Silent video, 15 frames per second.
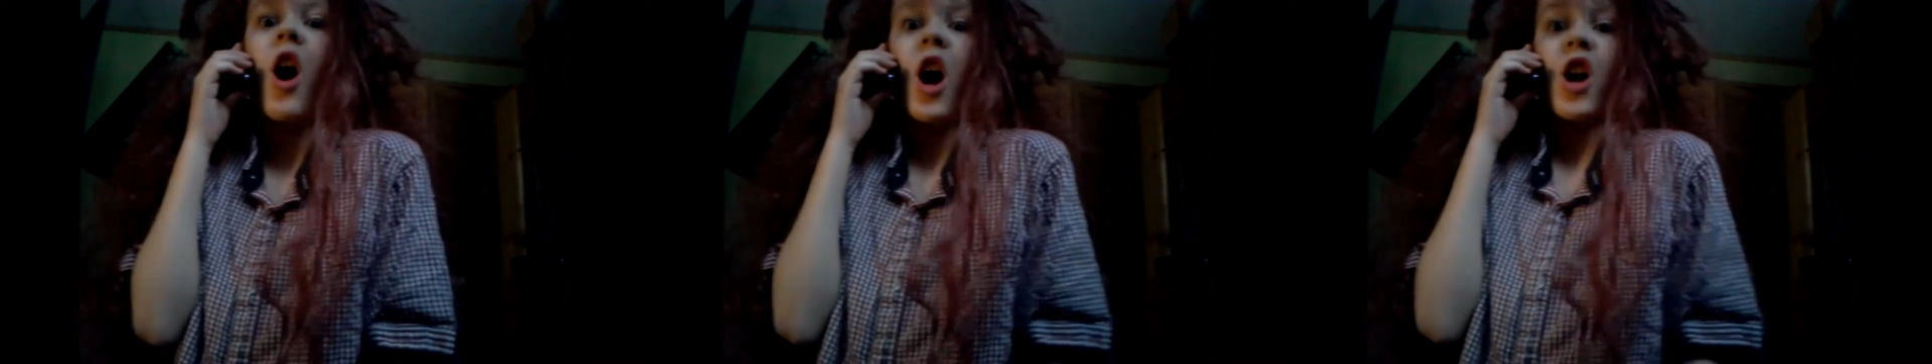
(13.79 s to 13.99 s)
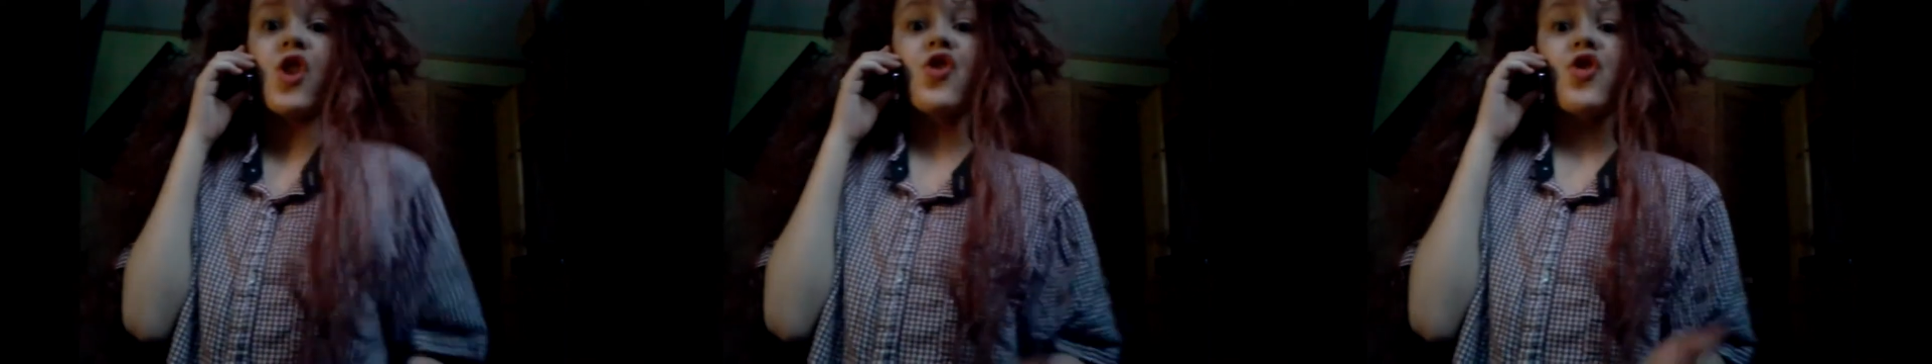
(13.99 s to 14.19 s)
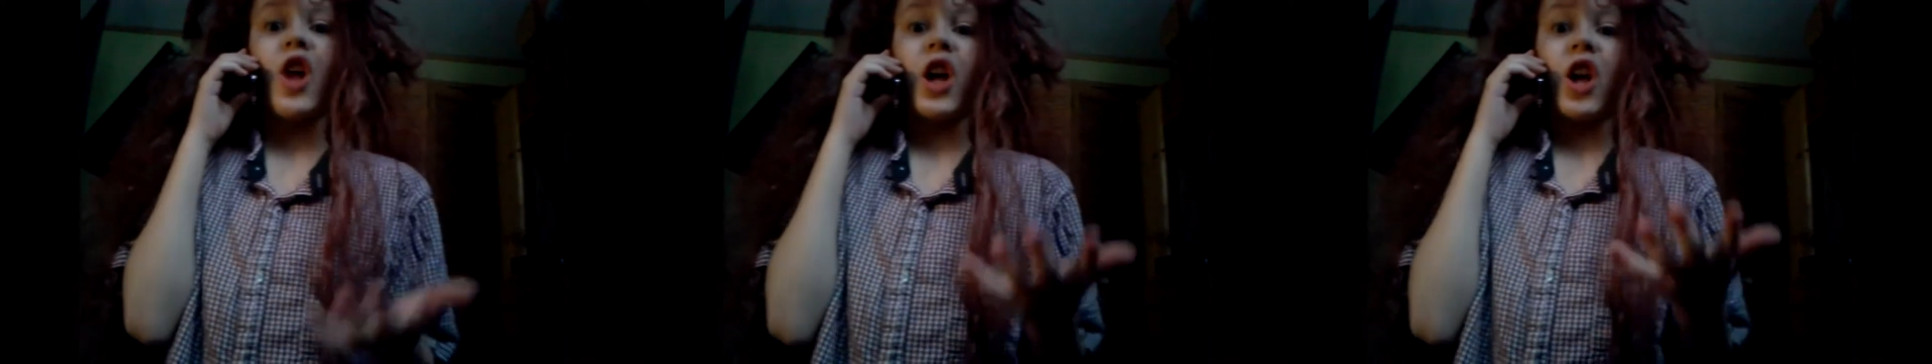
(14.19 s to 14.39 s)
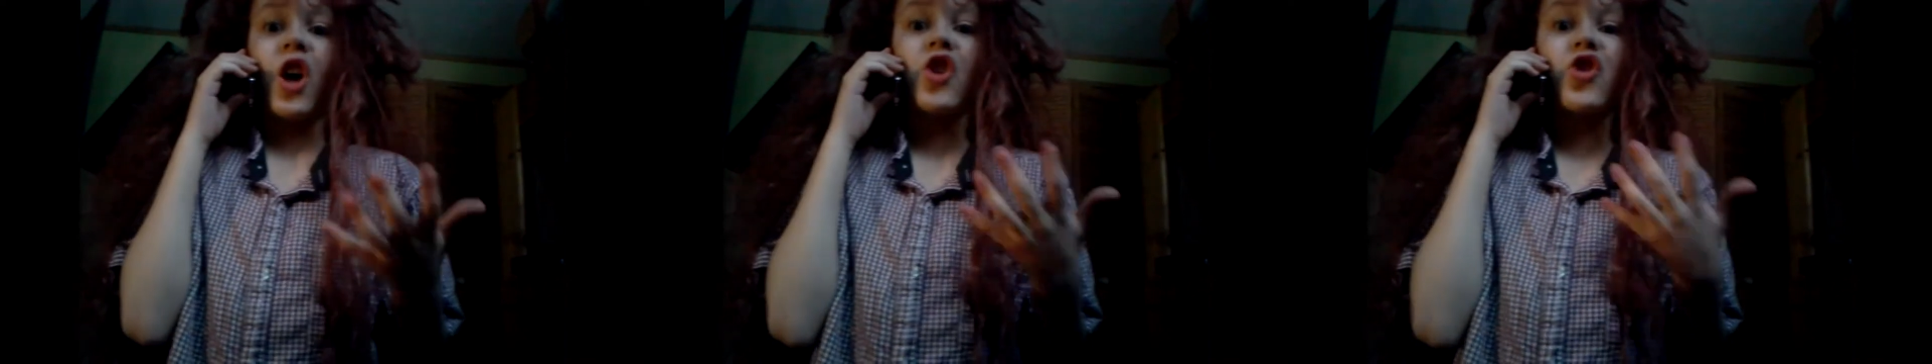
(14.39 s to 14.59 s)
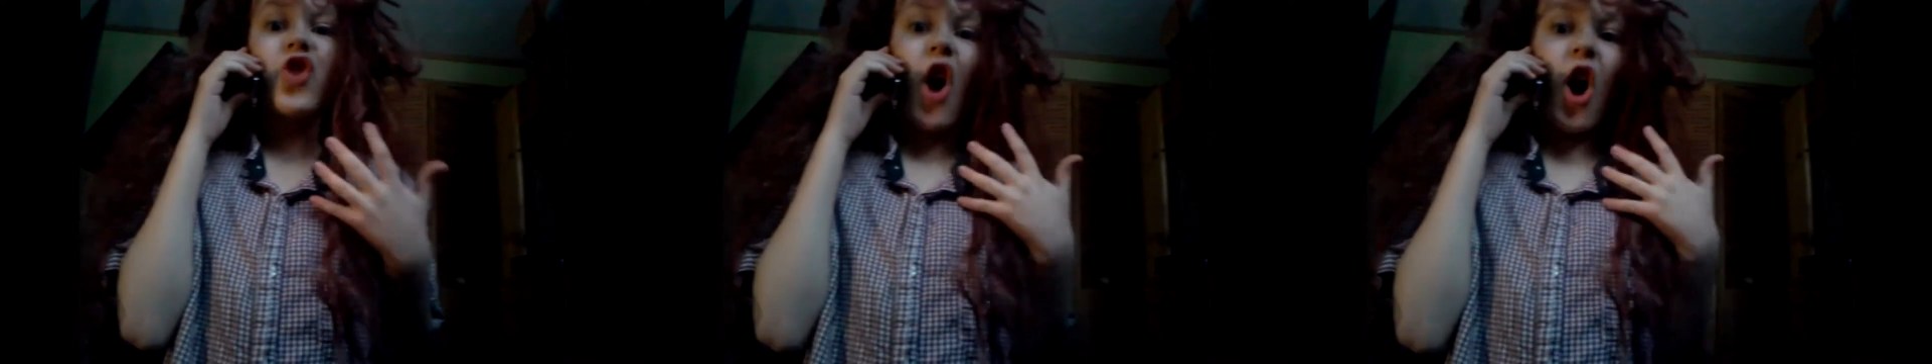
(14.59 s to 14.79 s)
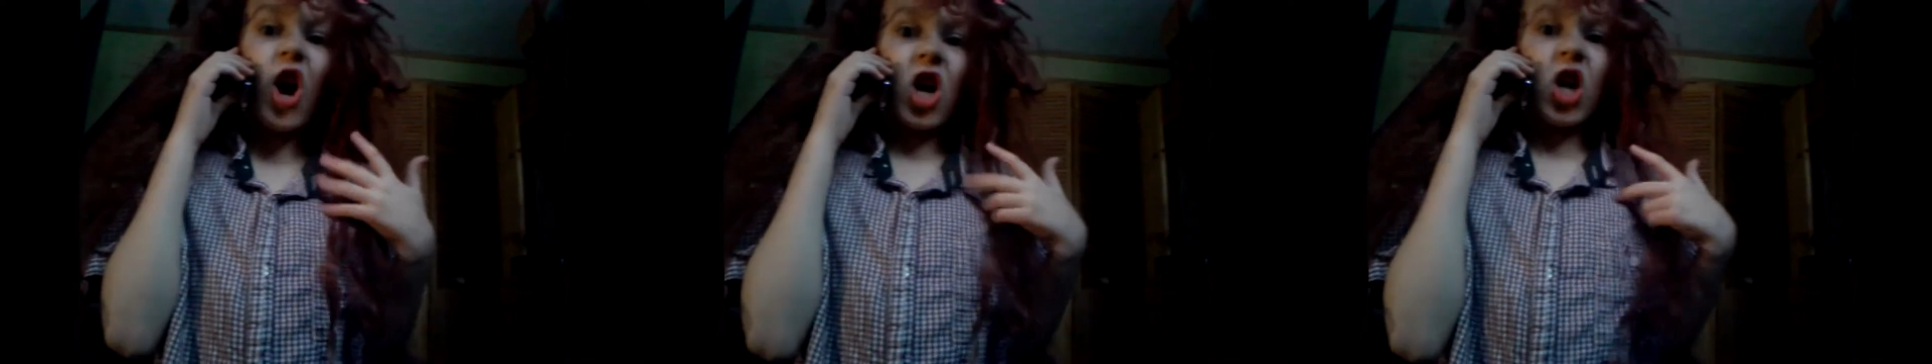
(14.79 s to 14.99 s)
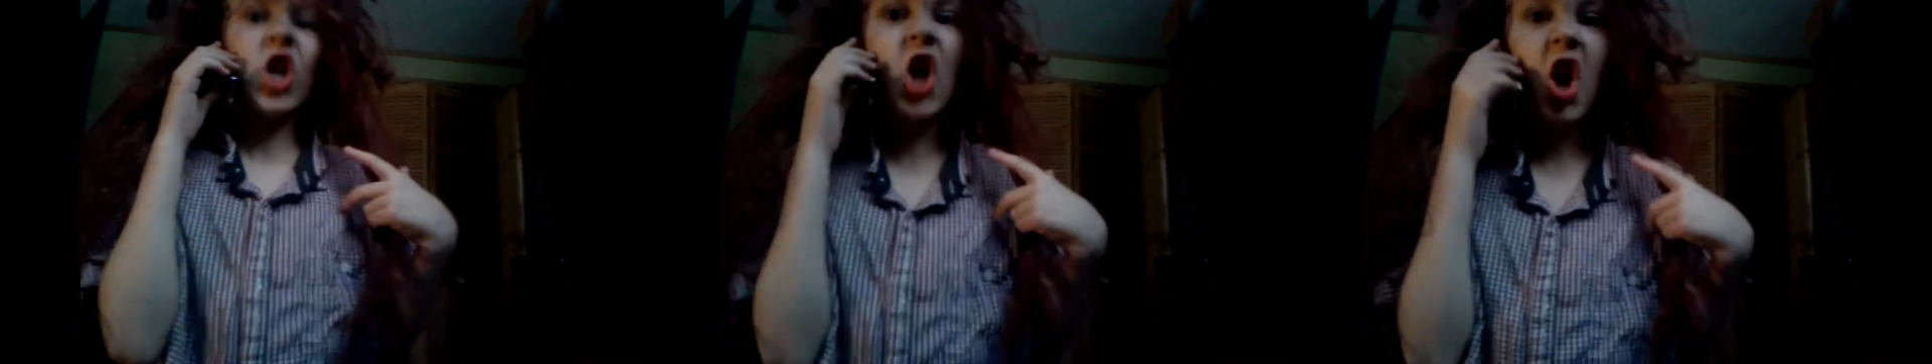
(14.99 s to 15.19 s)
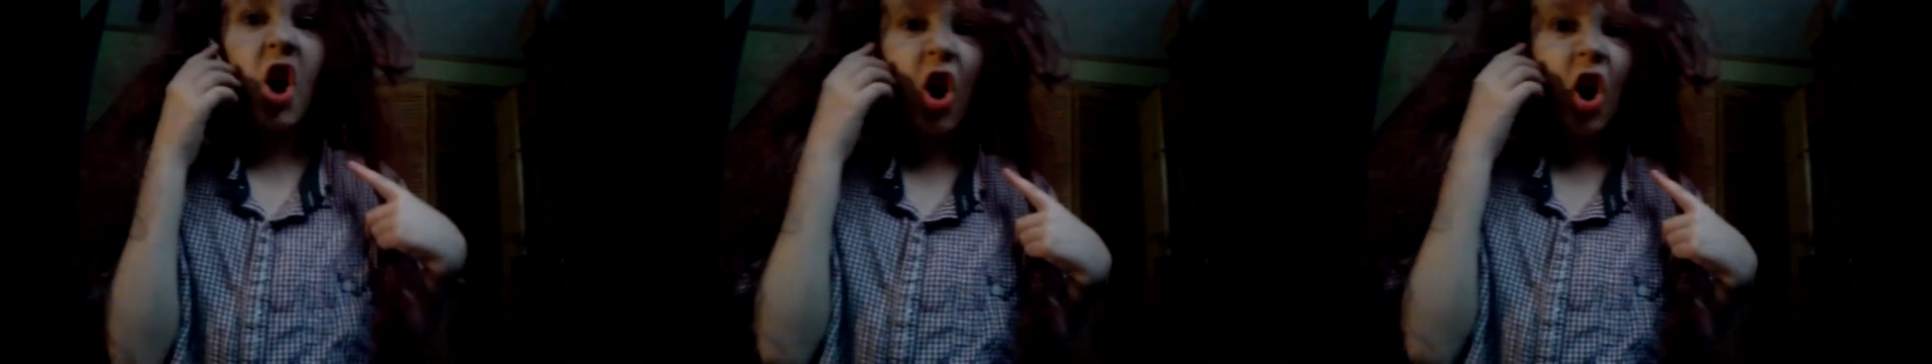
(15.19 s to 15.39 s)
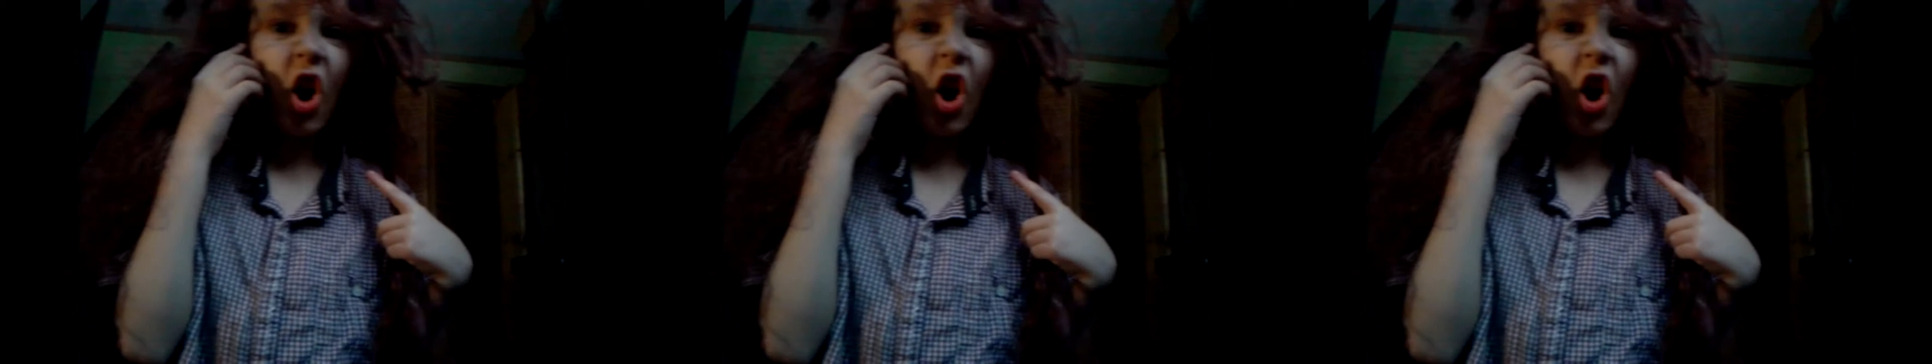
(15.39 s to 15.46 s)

and you're like not here.